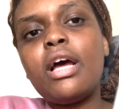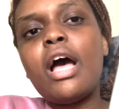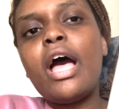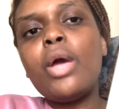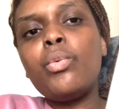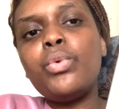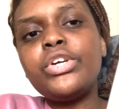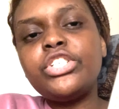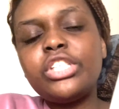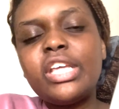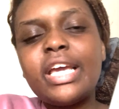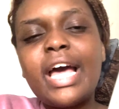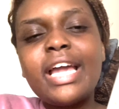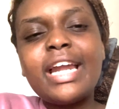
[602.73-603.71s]
but I
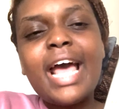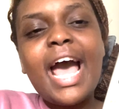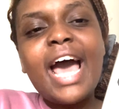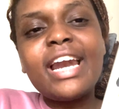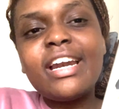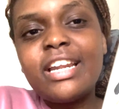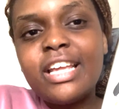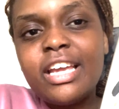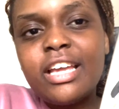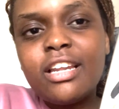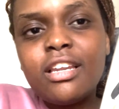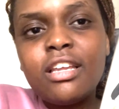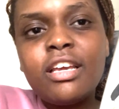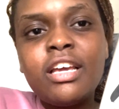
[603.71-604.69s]
wish they kind of
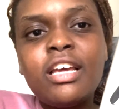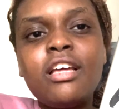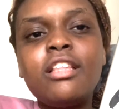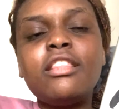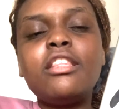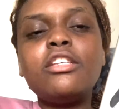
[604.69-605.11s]
added it in.